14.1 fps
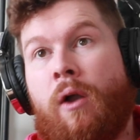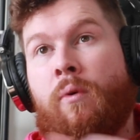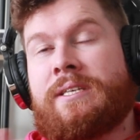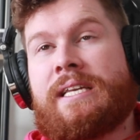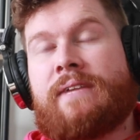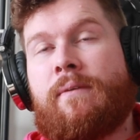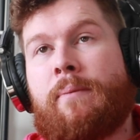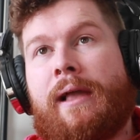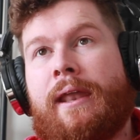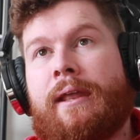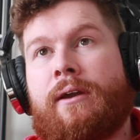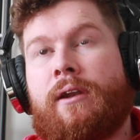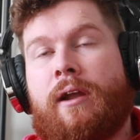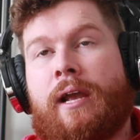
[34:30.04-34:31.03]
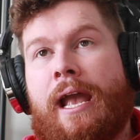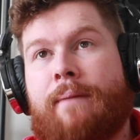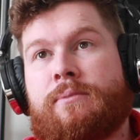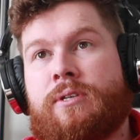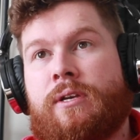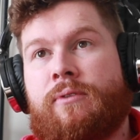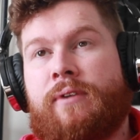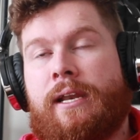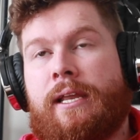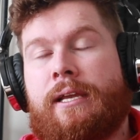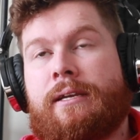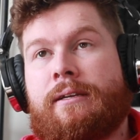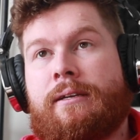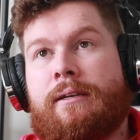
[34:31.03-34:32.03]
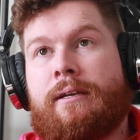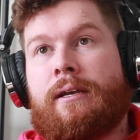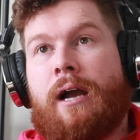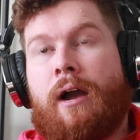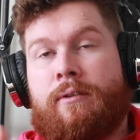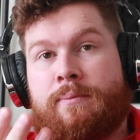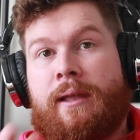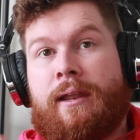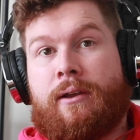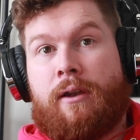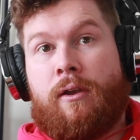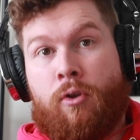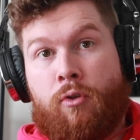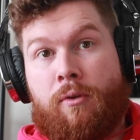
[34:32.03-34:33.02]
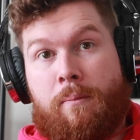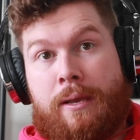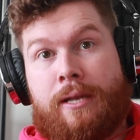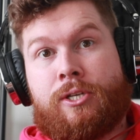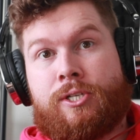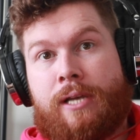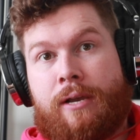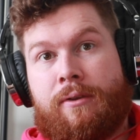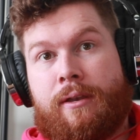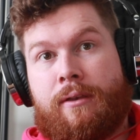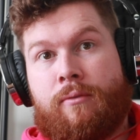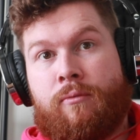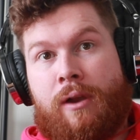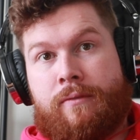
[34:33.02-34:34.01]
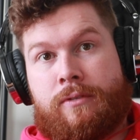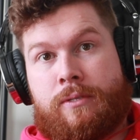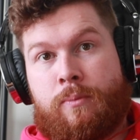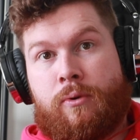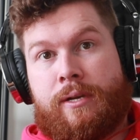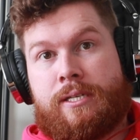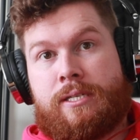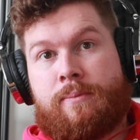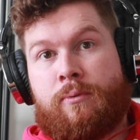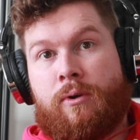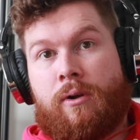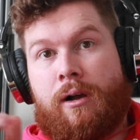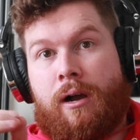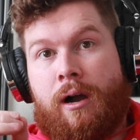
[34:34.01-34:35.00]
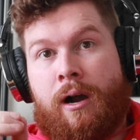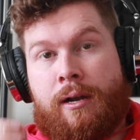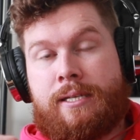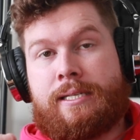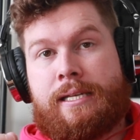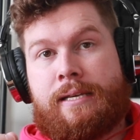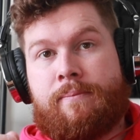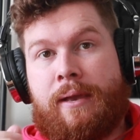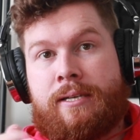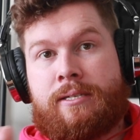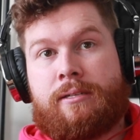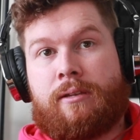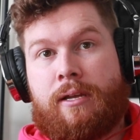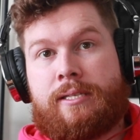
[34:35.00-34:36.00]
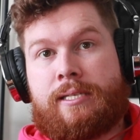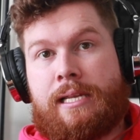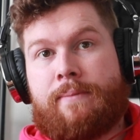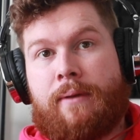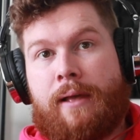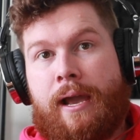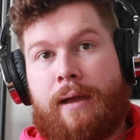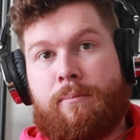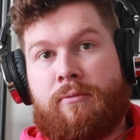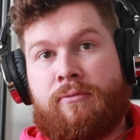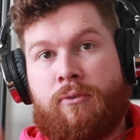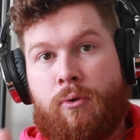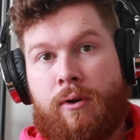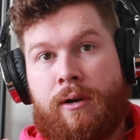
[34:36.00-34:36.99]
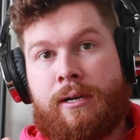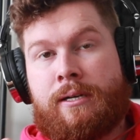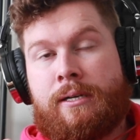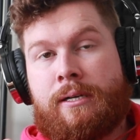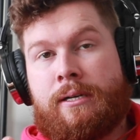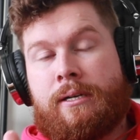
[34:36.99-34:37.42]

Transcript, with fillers: I wasn't even planning on our campsite really. I was planning on another beach down in Ravens Point. But honestly, based on the night's sleep I had before,